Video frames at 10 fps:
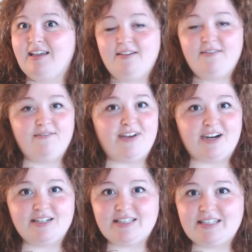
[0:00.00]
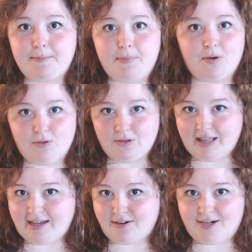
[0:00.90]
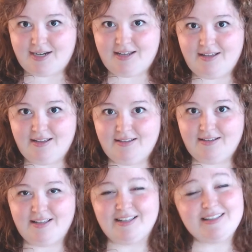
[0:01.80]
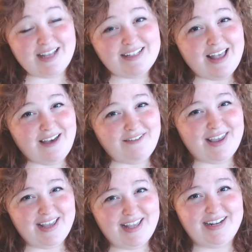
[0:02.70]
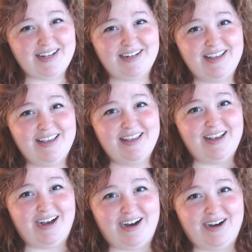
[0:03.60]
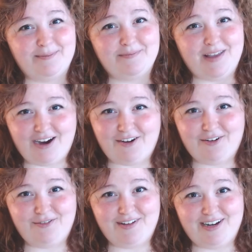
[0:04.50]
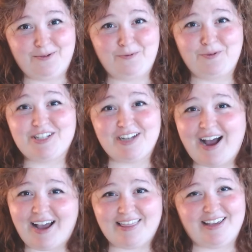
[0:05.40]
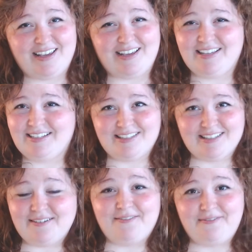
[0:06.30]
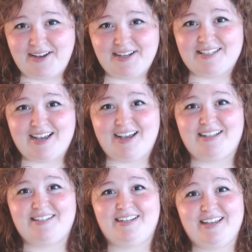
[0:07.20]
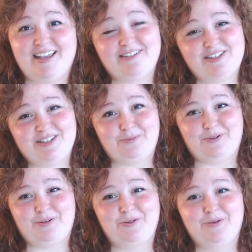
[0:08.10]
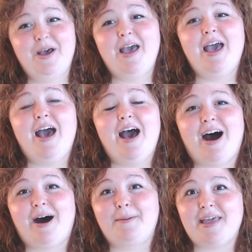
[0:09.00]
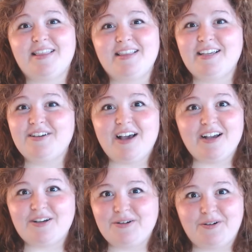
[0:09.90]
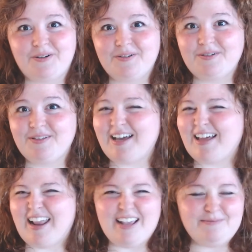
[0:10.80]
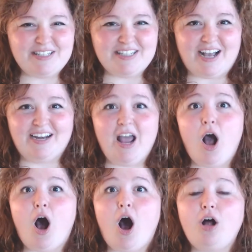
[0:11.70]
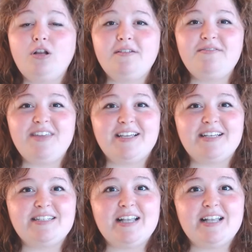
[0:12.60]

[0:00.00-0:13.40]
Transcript: very simple lettering. It does have a hidden arrow in it, which I think is fantastic and super cool. And then you got Google, you got Amazon, all of these